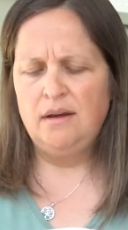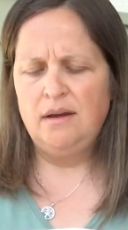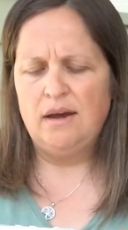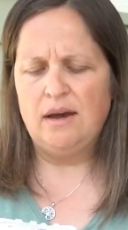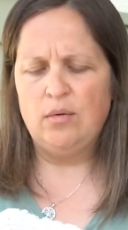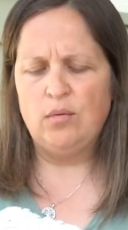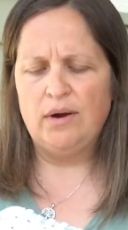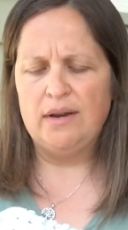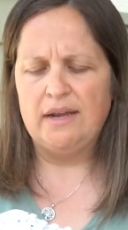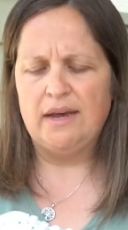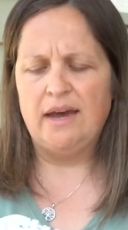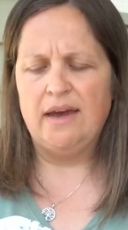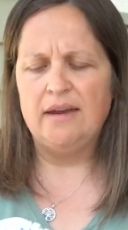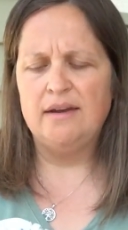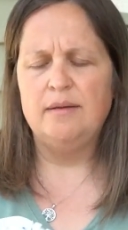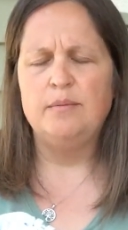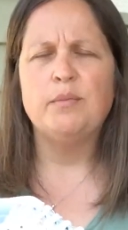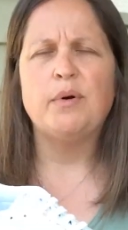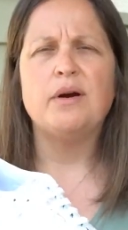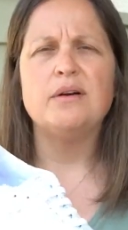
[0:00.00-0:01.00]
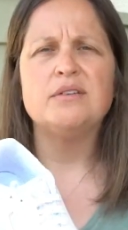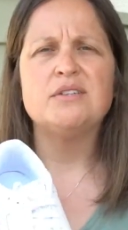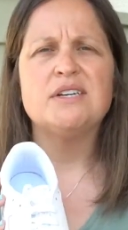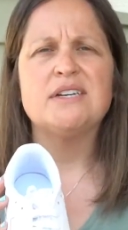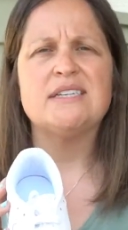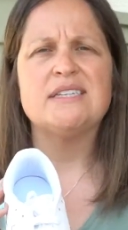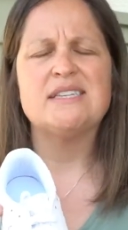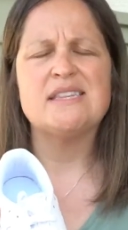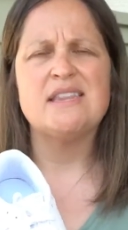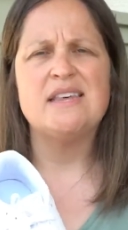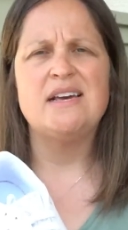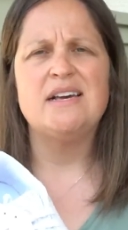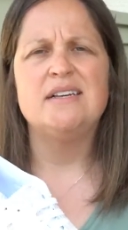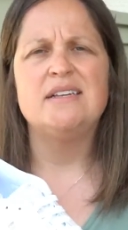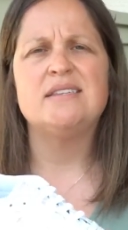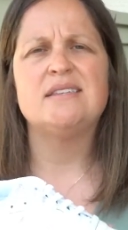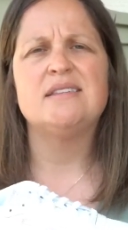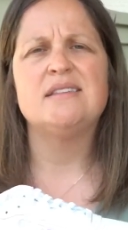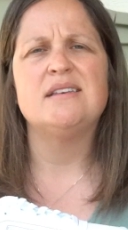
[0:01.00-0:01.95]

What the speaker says: I went ahead and purchased this.